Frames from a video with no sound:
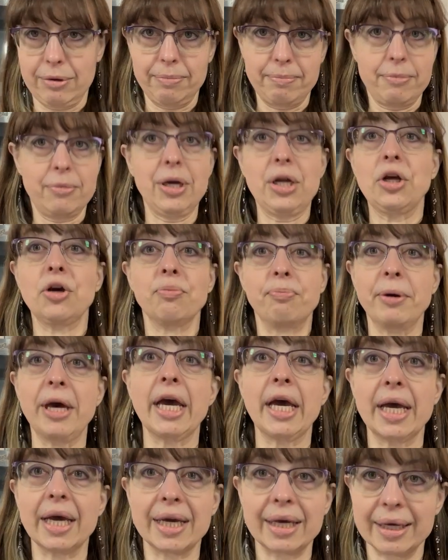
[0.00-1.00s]
we do
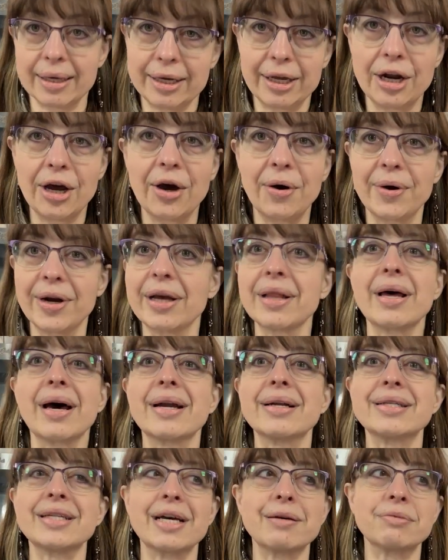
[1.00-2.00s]
big, and a lot
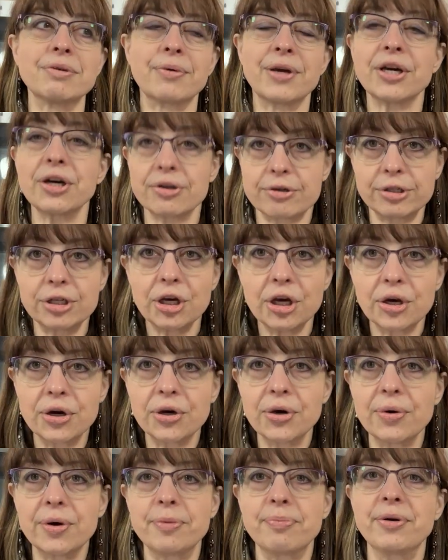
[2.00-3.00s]
of times we cook
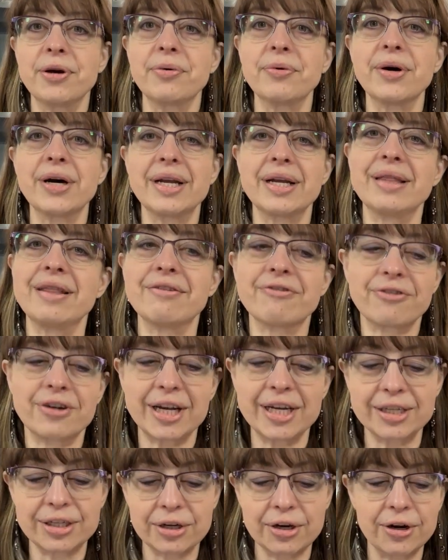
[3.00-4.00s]
2 and put 1 in the
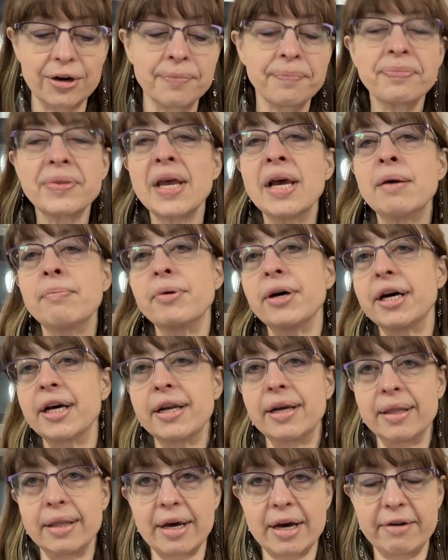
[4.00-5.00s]
freezer. But
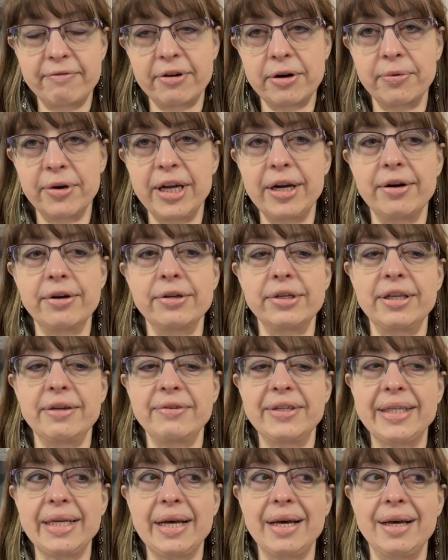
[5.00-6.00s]
a lot of our readers have
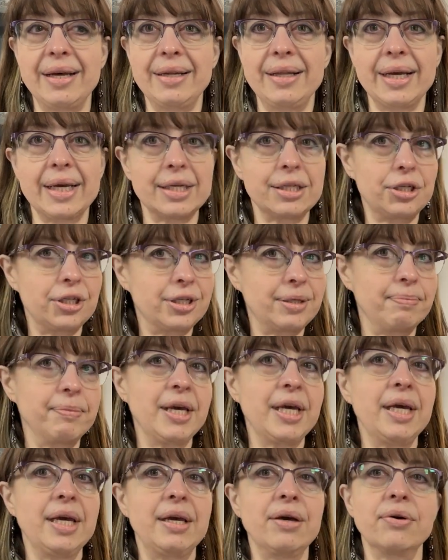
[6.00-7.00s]
said it's just
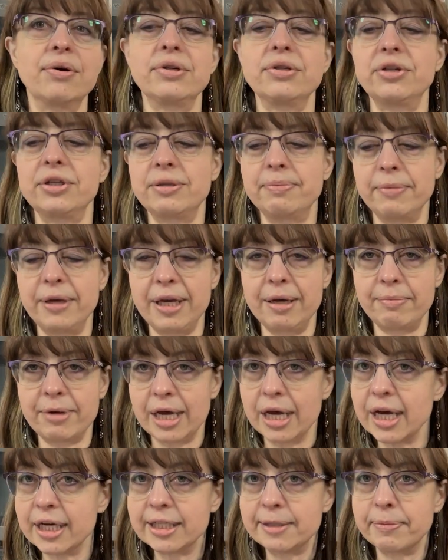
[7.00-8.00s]
me, or it's just me and my
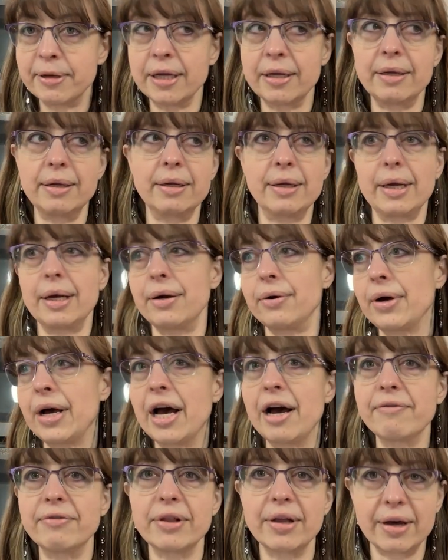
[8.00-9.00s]
husband, and I don't
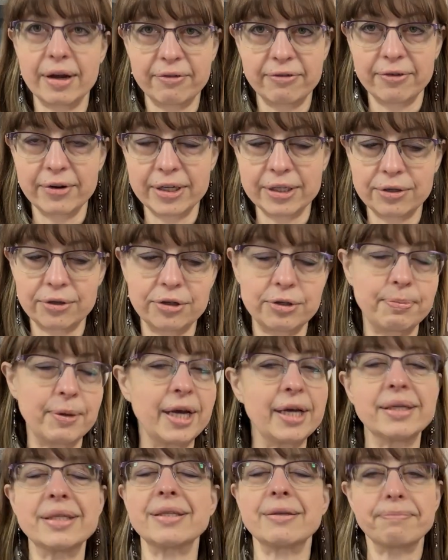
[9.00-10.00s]
have a lot of freezer
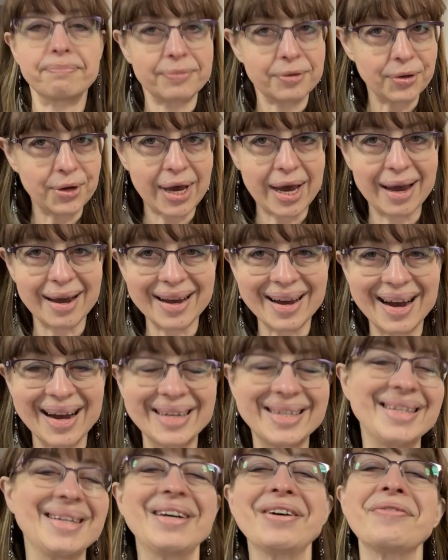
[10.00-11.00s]
space. Okay, I
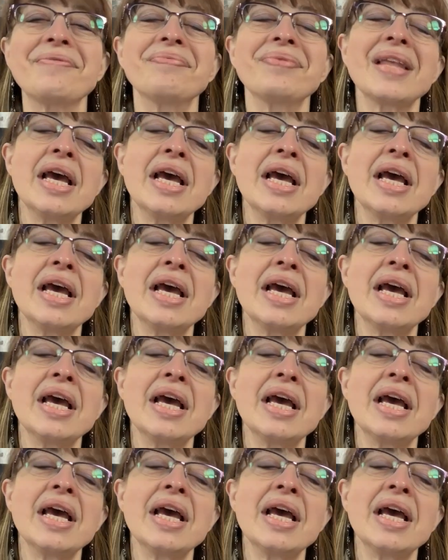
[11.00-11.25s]
got you.